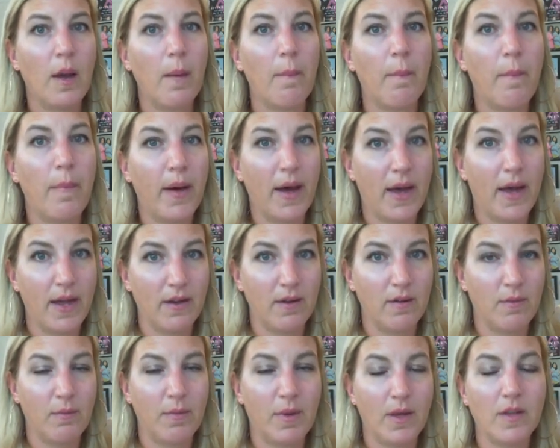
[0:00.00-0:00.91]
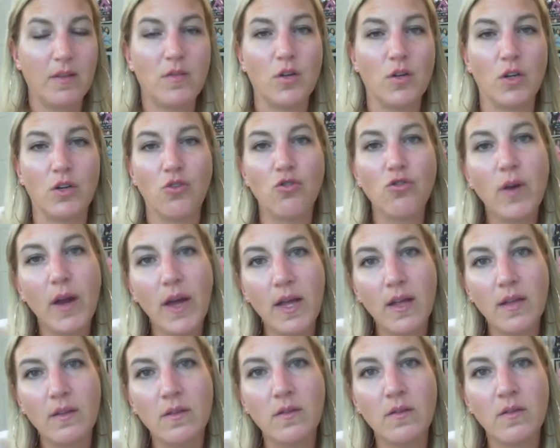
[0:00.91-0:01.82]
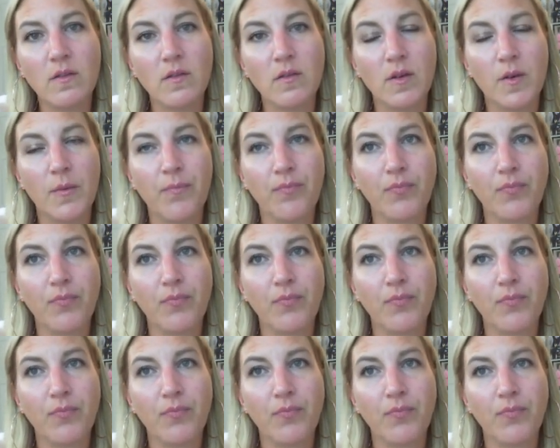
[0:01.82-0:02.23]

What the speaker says: But based on trends,